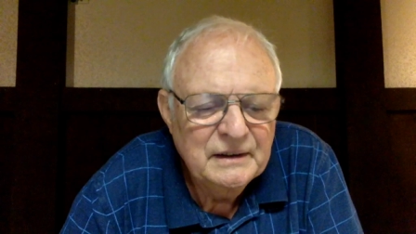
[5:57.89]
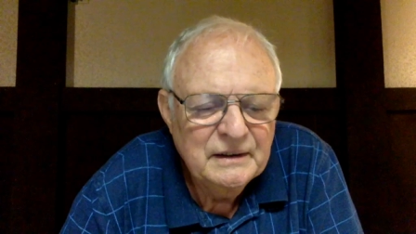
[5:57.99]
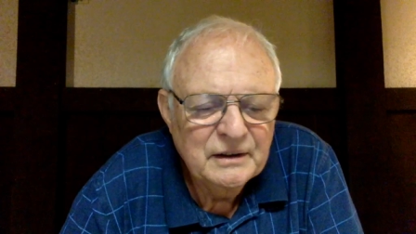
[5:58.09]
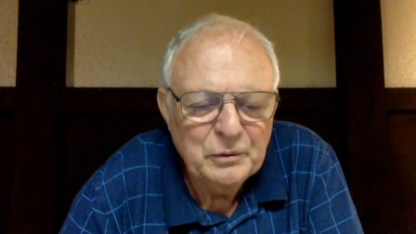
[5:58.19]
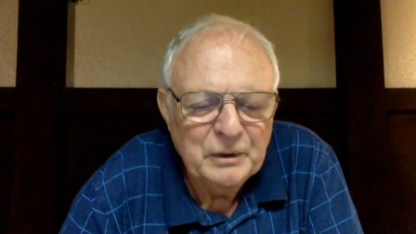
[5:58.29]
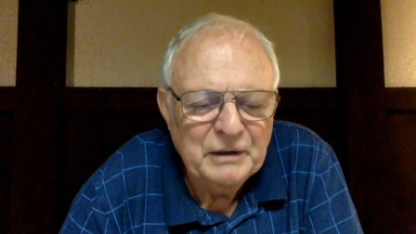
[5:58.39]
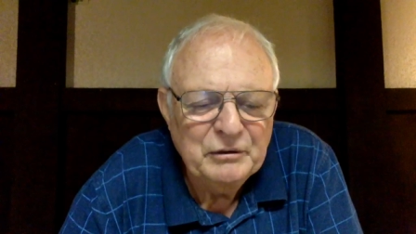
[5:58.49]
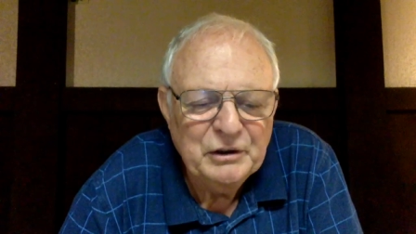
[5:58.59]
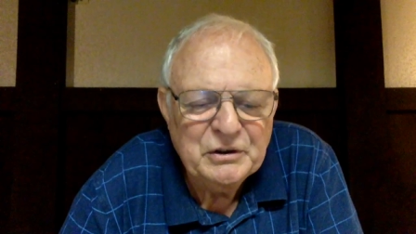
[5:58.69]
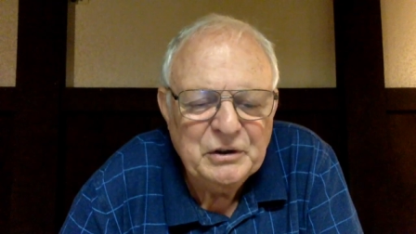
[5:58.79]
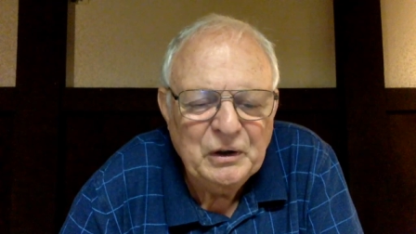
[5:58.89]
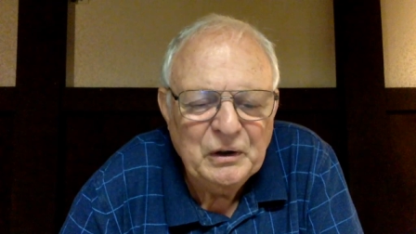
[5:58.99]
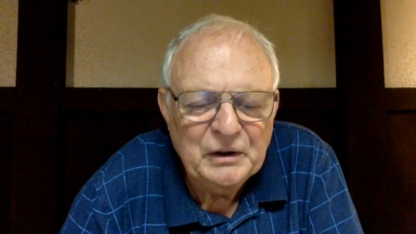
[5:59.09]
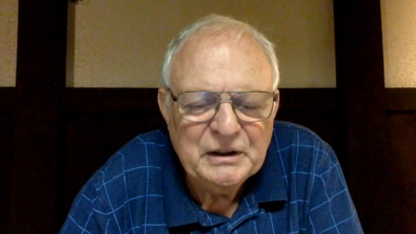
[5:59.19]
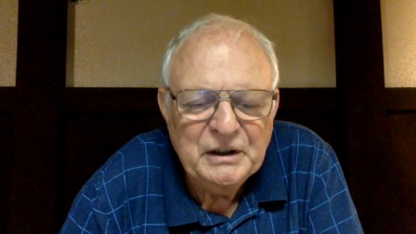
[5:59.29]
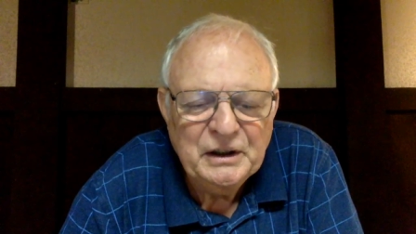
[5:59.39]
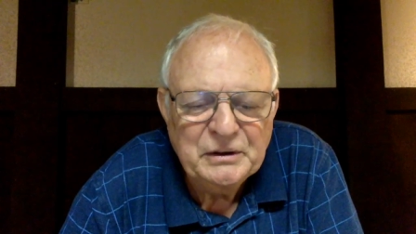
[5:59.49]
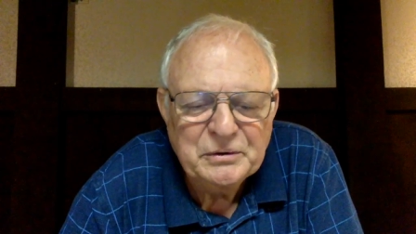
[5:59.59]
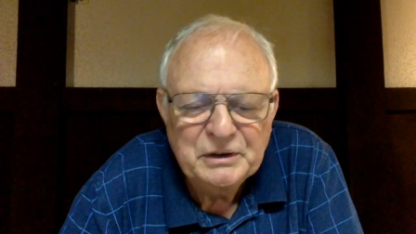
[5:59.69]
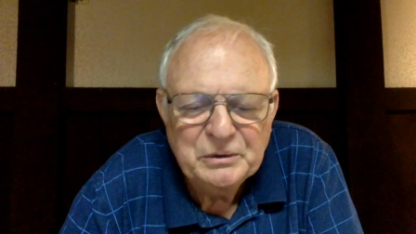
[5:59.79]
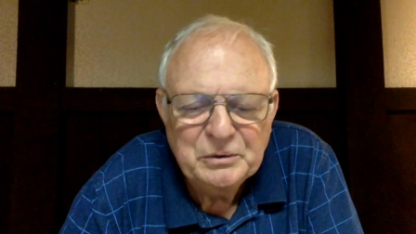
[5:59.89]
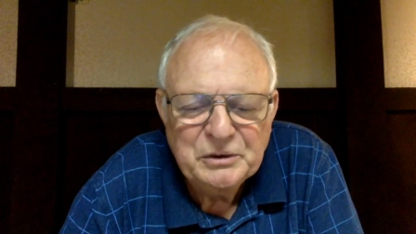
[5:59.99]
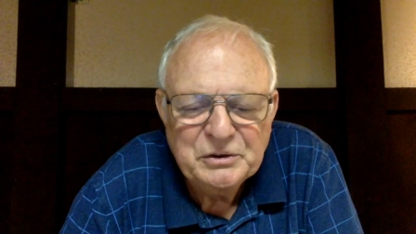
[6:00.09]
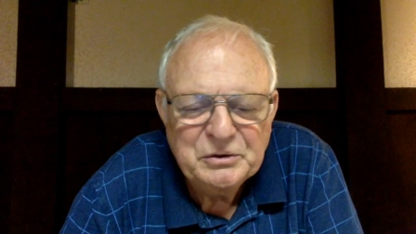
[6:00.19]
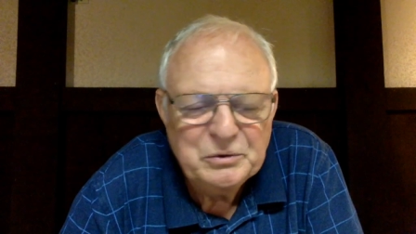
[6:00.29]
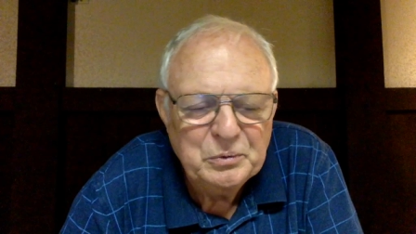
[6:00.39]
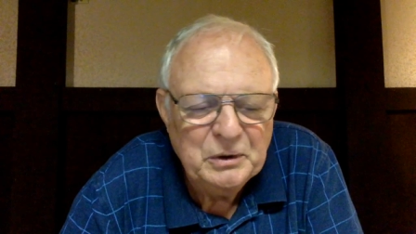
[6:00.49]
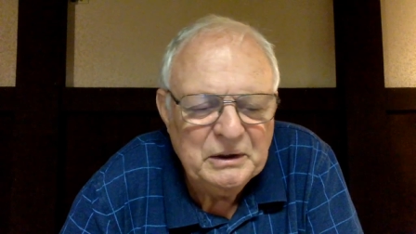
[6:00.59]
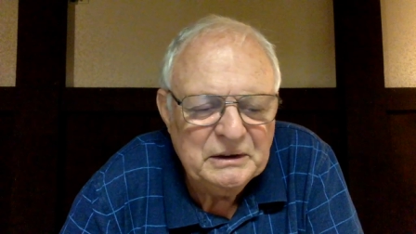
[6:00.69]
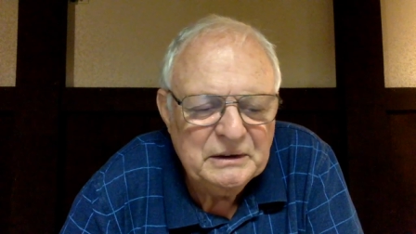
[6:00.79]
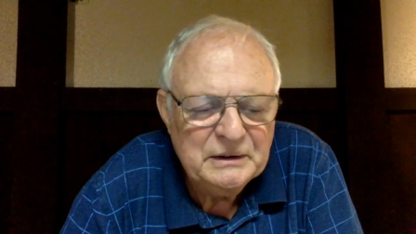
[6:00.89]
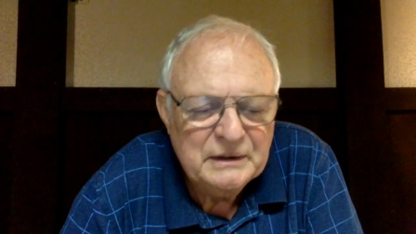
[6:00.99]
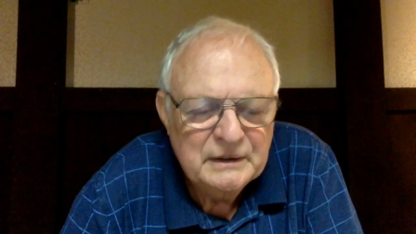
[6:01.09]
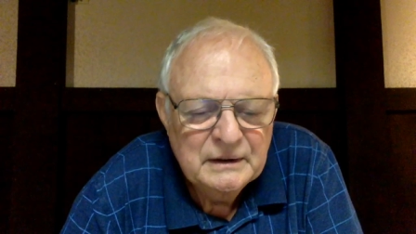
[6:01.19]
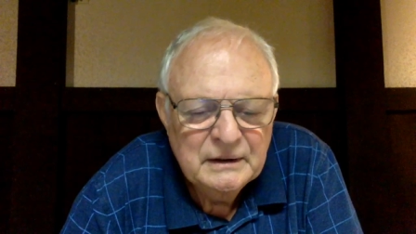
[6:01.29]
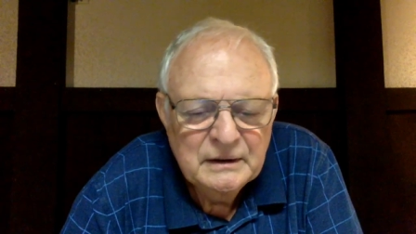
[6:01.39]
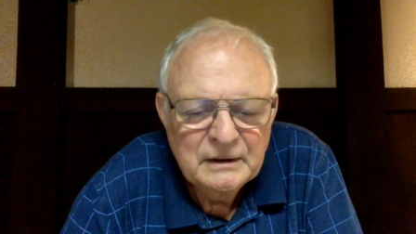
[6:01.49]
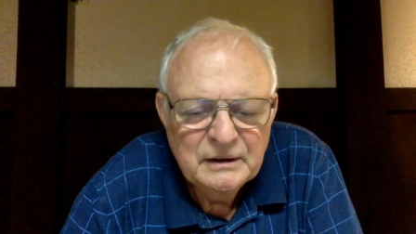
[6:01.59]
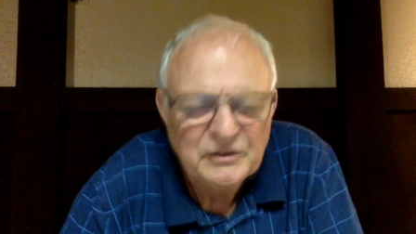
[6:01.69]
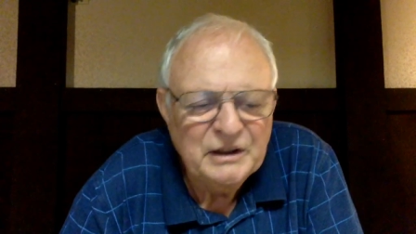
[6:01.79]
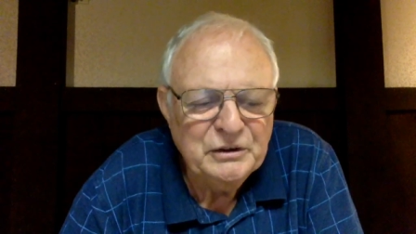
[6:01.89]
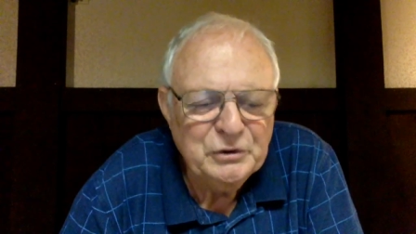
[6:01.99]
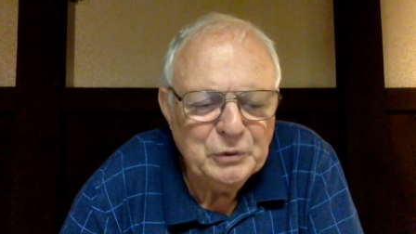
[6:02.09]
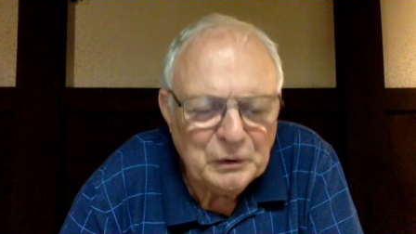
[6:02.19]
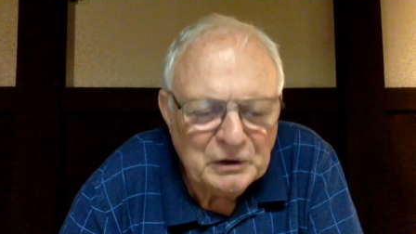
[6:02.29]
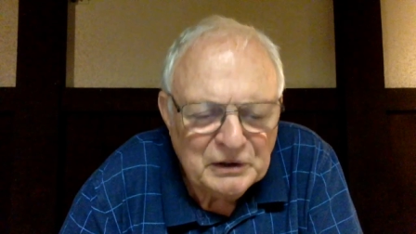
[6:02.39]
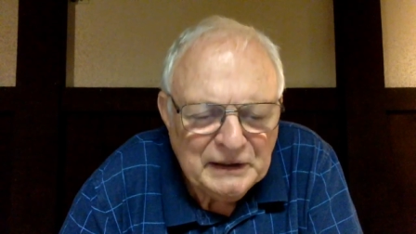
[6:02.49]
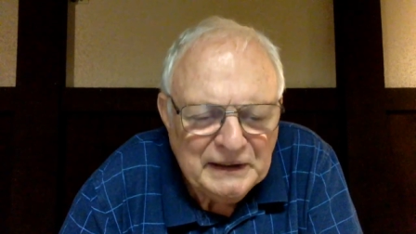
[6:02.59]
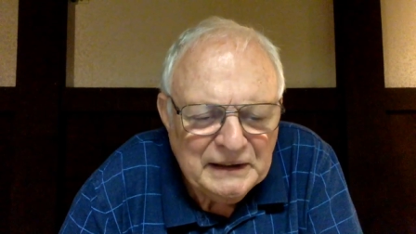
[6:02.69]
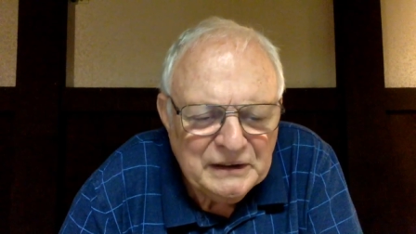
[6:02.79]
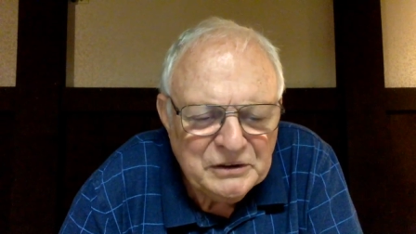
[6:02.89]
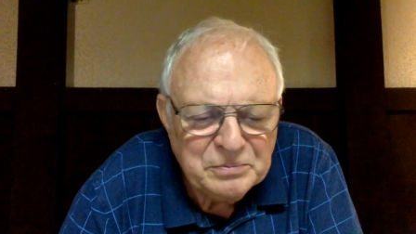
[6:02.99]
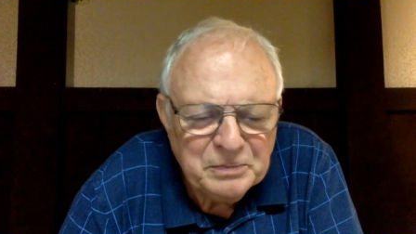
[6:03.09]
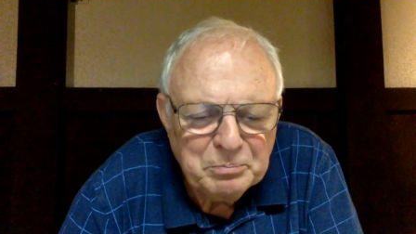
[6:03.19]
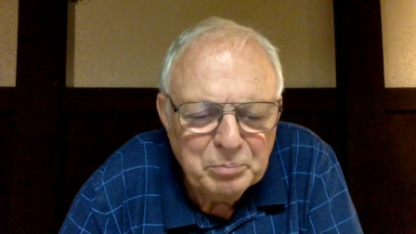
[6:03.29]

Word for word: or, or whatever you call the country in which you dwell? You think your land has been